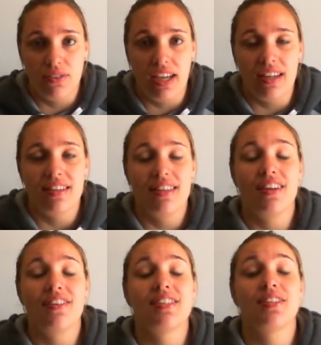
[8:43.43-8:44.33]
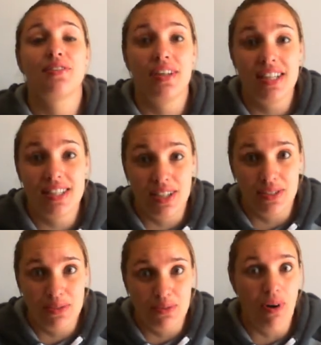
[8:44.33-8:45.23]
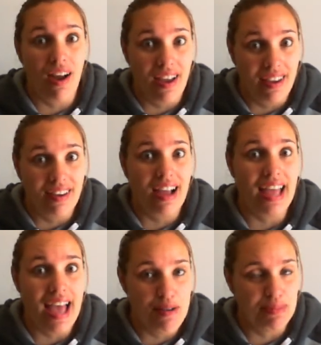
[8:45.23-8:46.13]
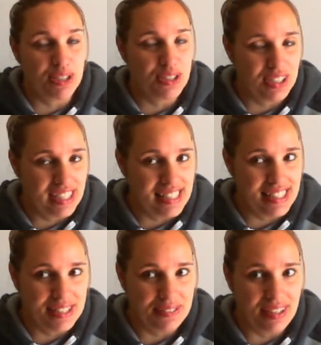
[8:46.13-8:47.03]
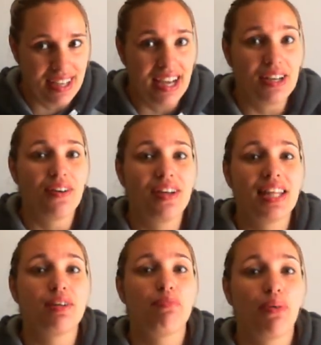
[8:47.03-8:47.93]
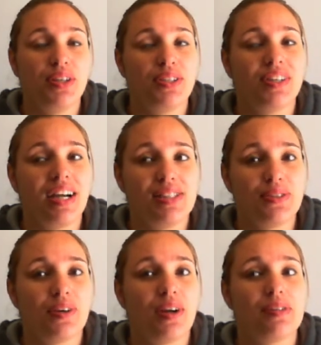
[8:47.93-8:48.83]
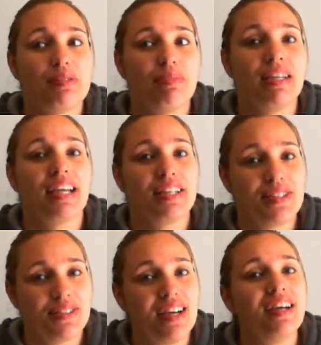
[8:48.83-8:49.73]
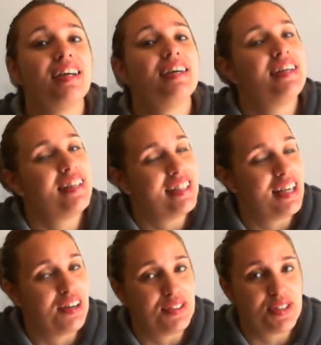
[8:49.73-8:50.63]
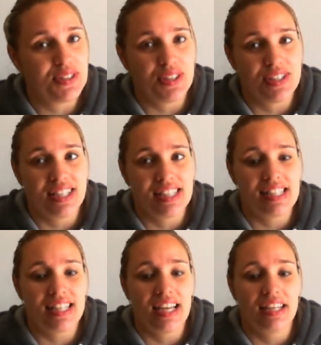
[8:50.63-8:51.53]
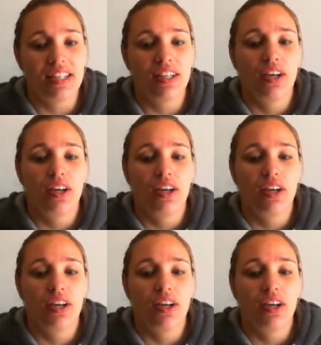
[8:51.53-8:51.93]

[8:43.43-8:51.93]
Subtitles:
Okay, there is a reason why I hammered on it. Okay, I know at that point you guys thought I was being extra. Now you'll start to understand it.